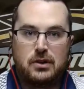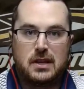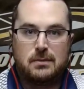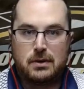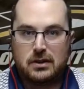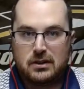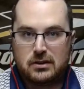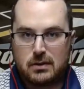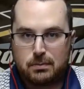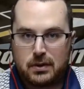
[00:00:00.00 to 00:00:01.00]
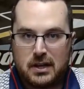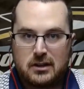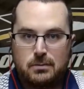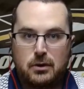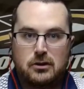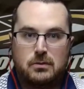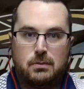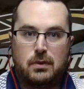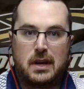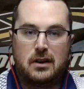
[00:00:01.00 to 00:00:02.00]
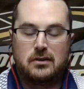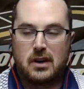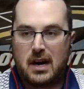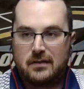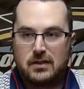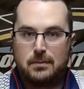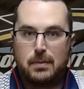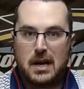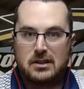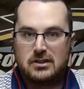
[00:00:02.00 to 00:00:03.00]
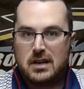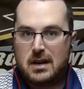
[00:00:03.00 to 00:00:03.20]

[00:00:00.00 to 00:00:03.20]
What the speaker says: the ability to replace multiple players off the bench,